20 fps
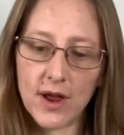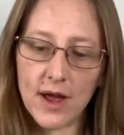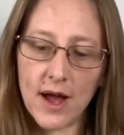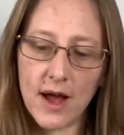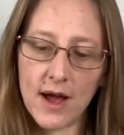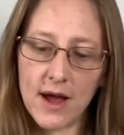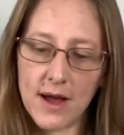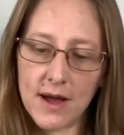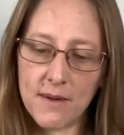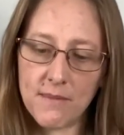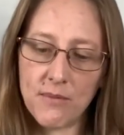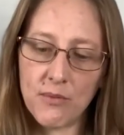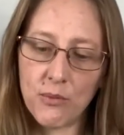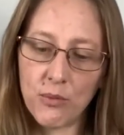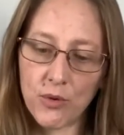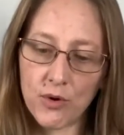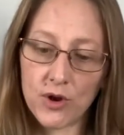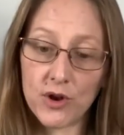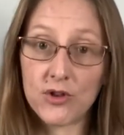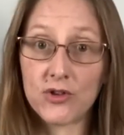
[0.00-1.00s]

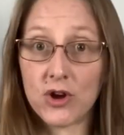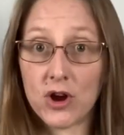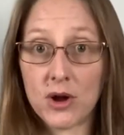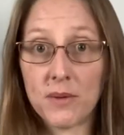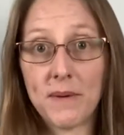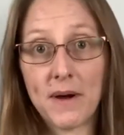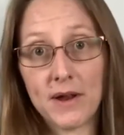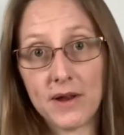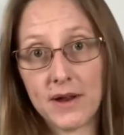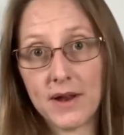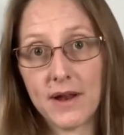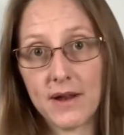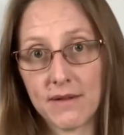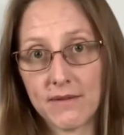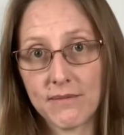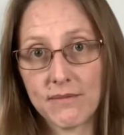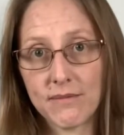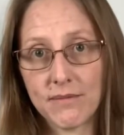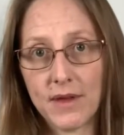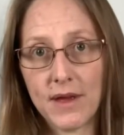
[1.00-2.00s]
we're going to talk about it
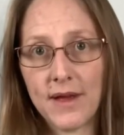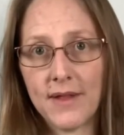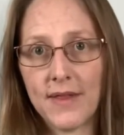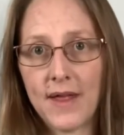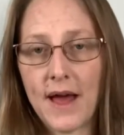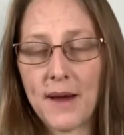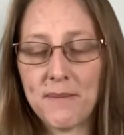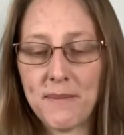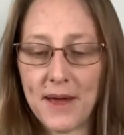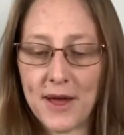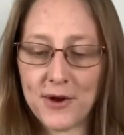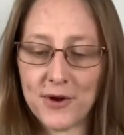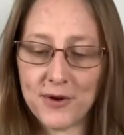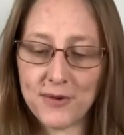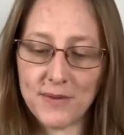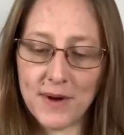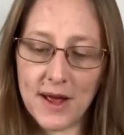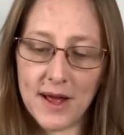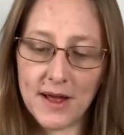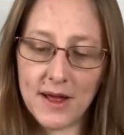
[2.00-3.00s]
in that manner,
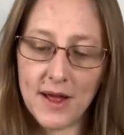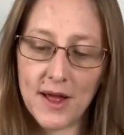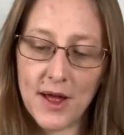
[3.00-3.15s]
right?